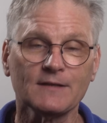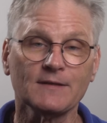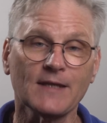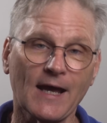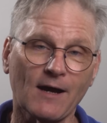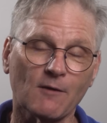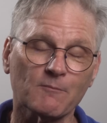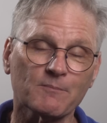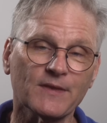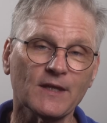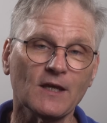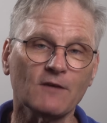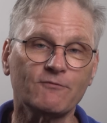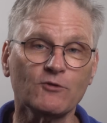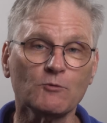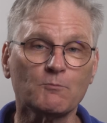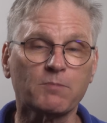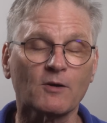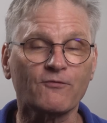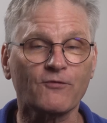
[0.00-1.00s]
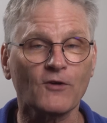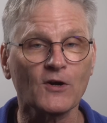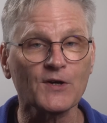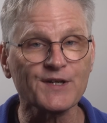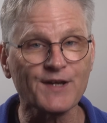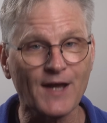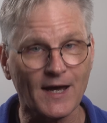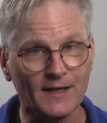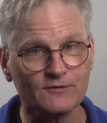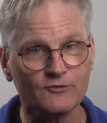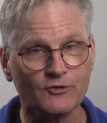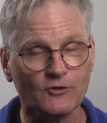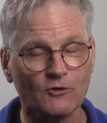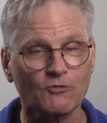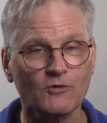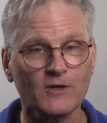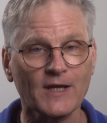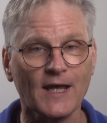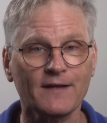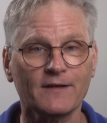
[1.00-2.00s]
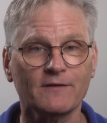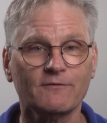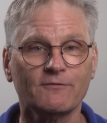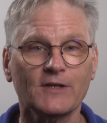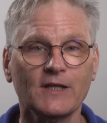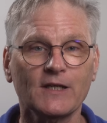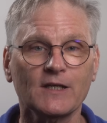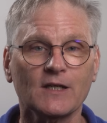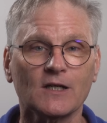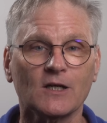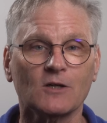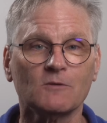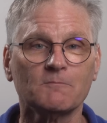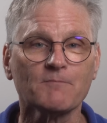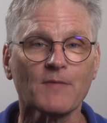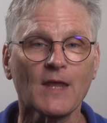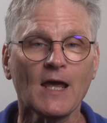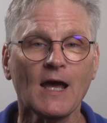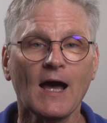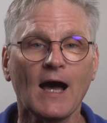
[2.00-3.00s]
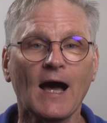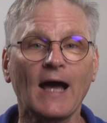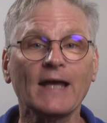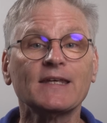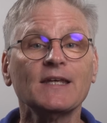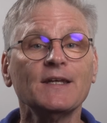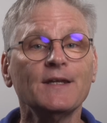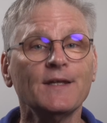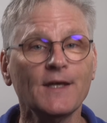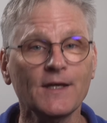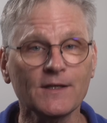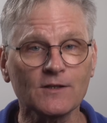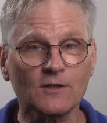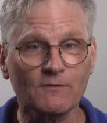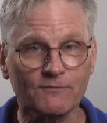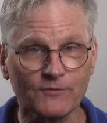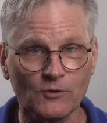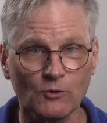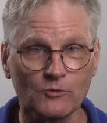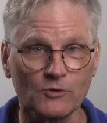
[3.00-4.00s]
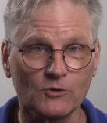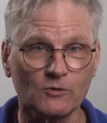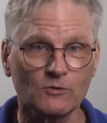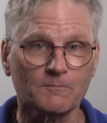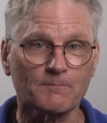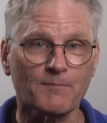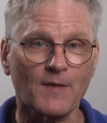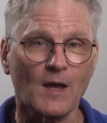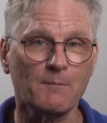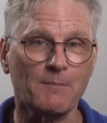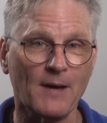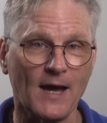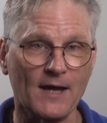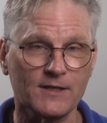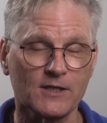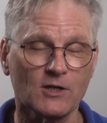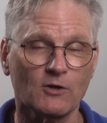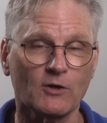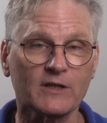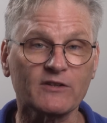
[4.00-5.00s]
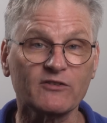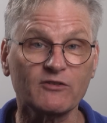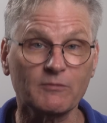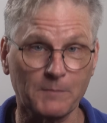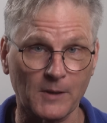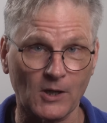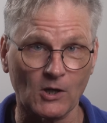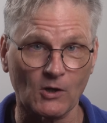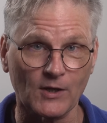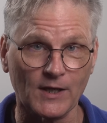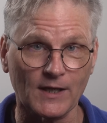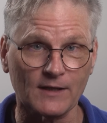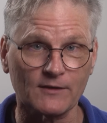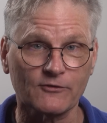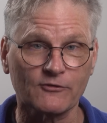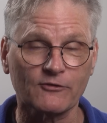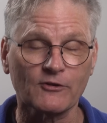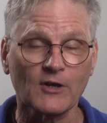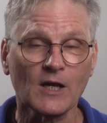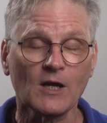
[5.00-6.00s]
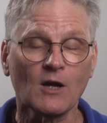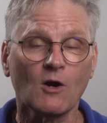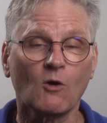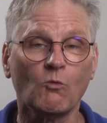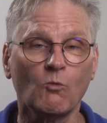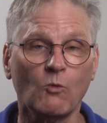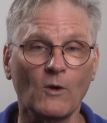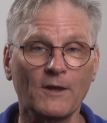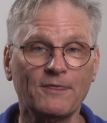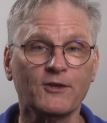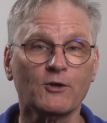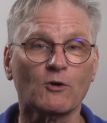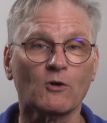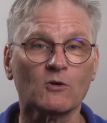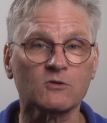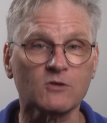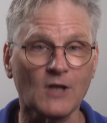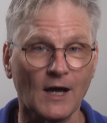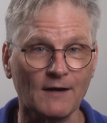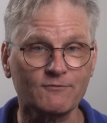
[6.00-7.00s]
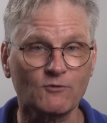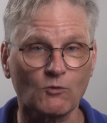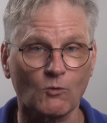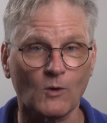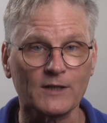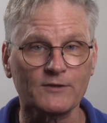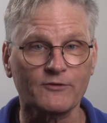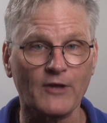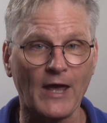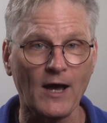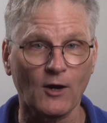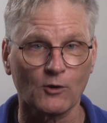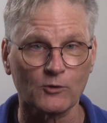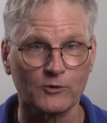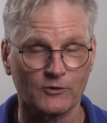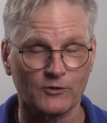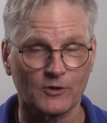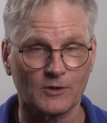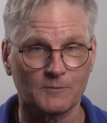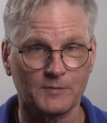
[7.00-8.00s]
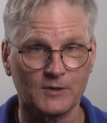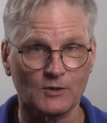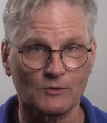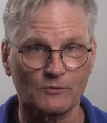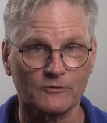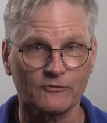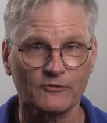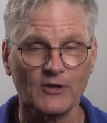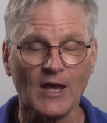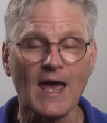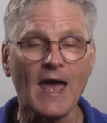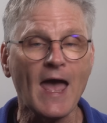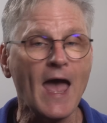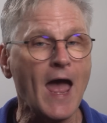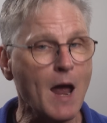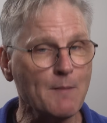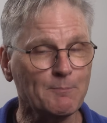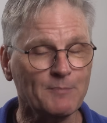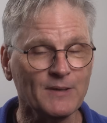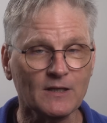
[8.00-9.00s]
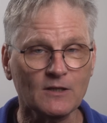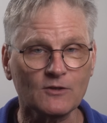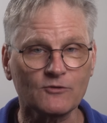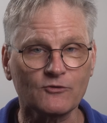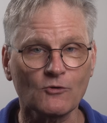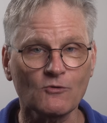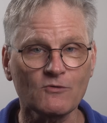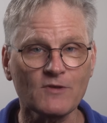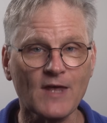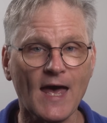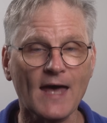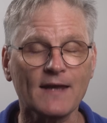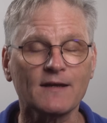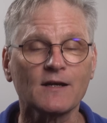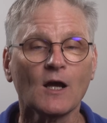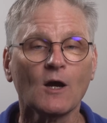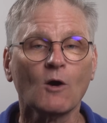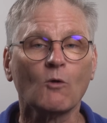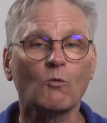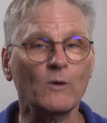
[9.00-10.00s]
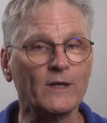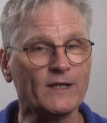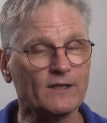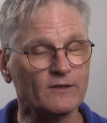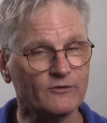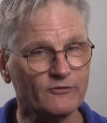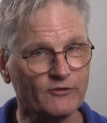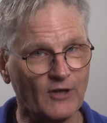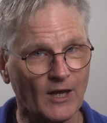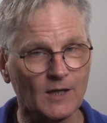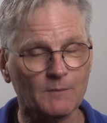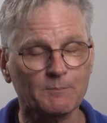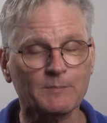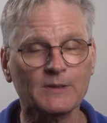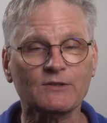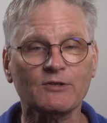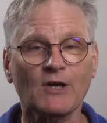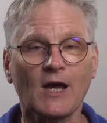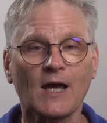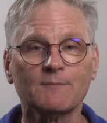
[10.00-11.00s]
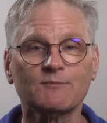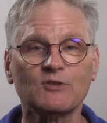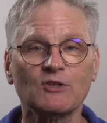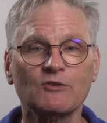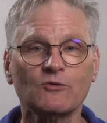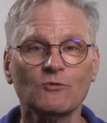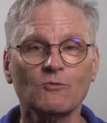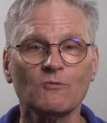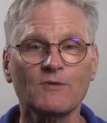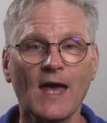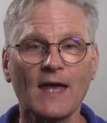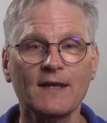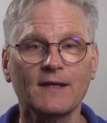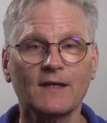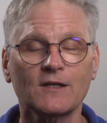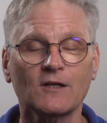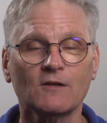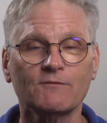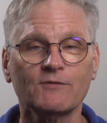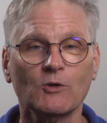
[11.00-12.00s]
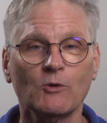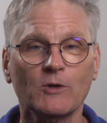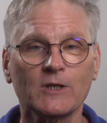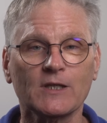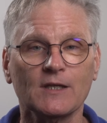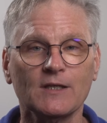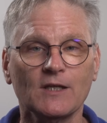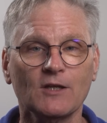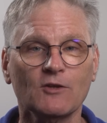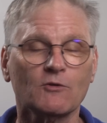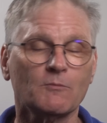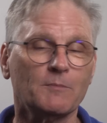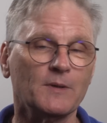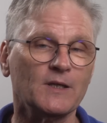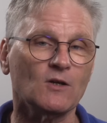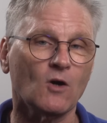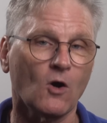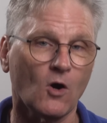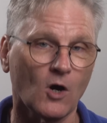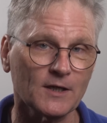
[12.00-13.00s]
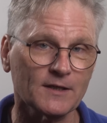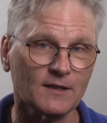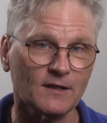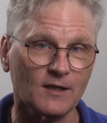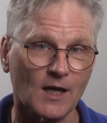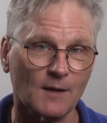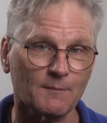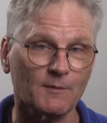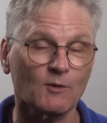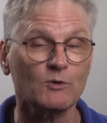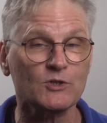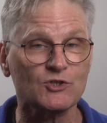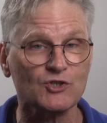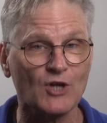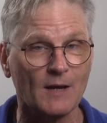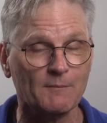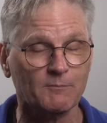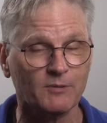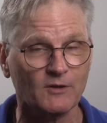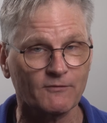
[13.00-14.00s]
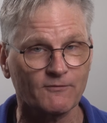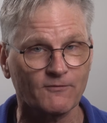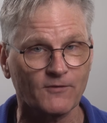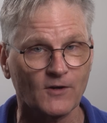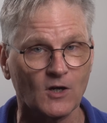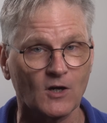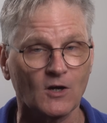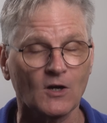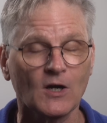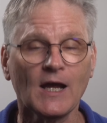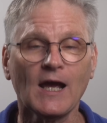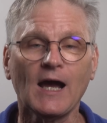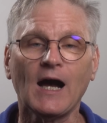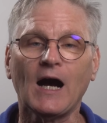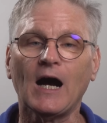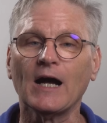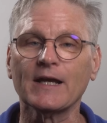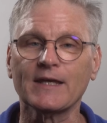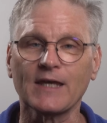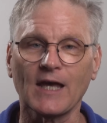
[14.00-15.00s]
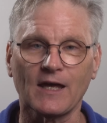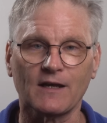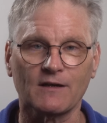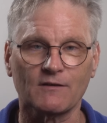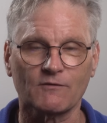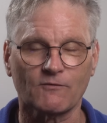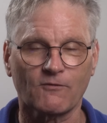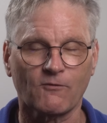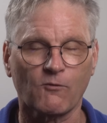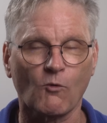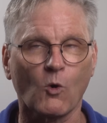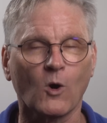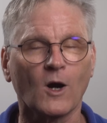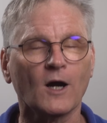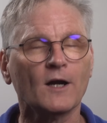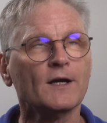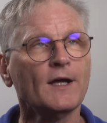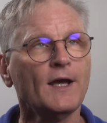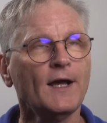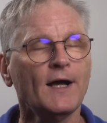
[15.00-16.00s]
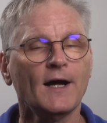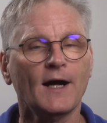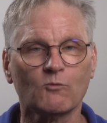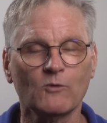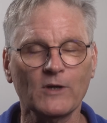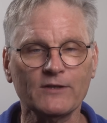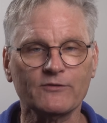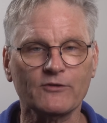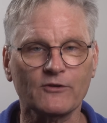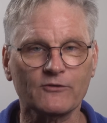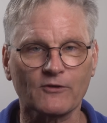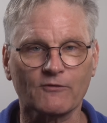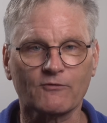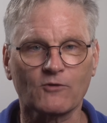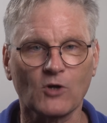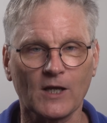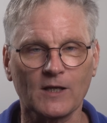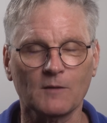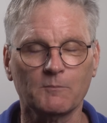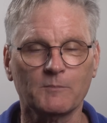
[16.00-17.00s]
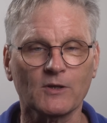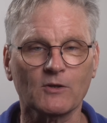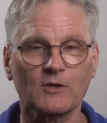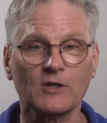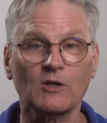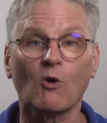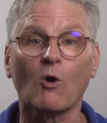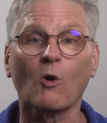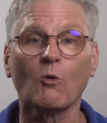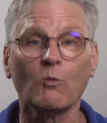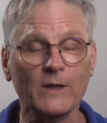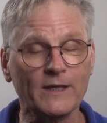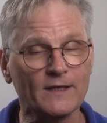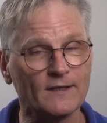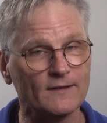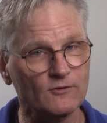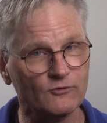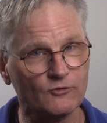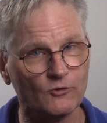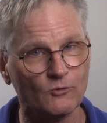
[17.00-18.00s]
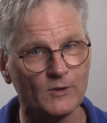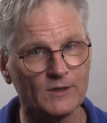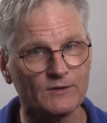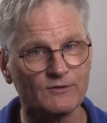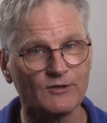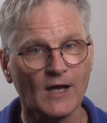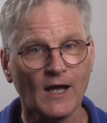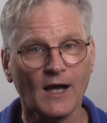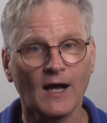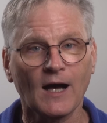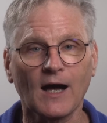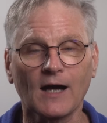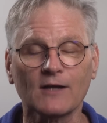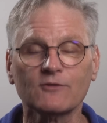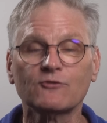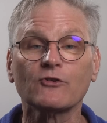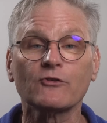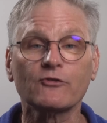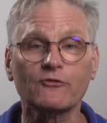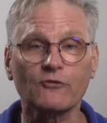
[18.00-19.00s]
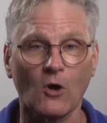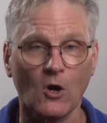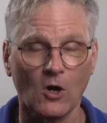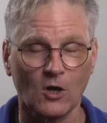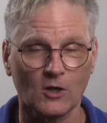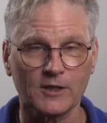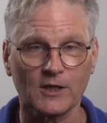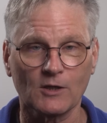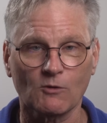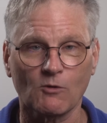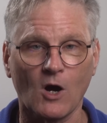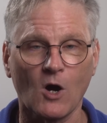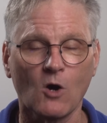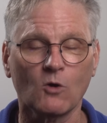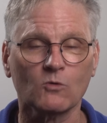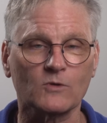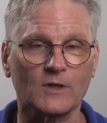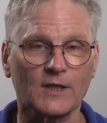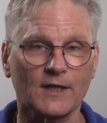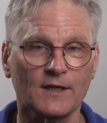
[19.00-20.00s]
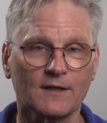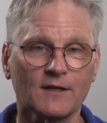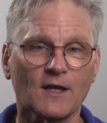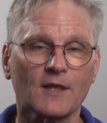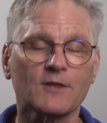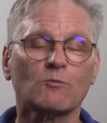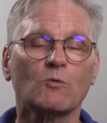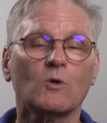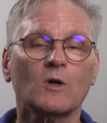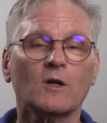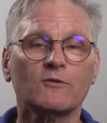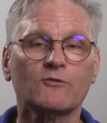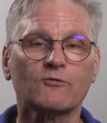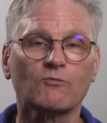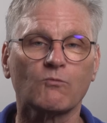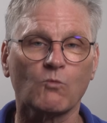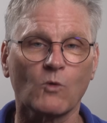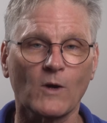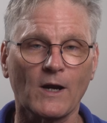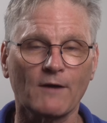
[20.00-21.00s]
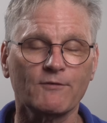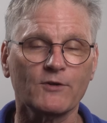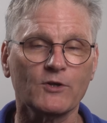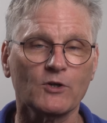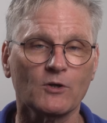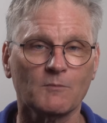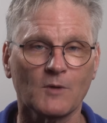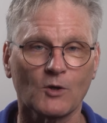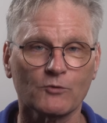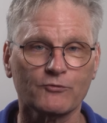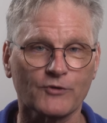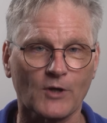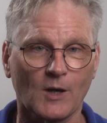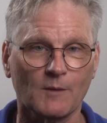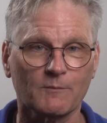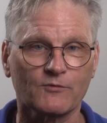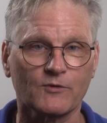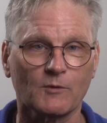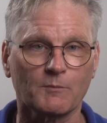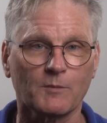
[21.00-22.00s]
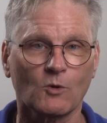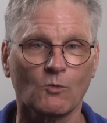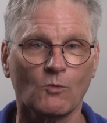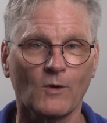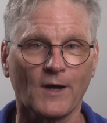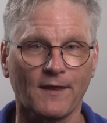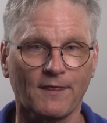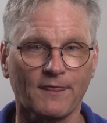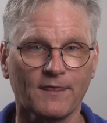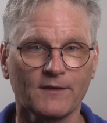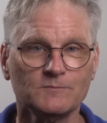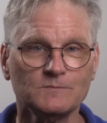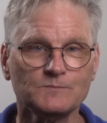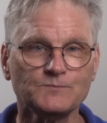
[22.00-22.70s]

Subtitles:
Now, if you prefer not to create a video, I can interview you about your experience with your loved one's elder abuse. Happy to do that. We can set up a time to do that interview. It can either be on camera, which I'd prefer, again, for reasons of credibility, or we can do it just audio only. In other words, whatever you're most comfortable with.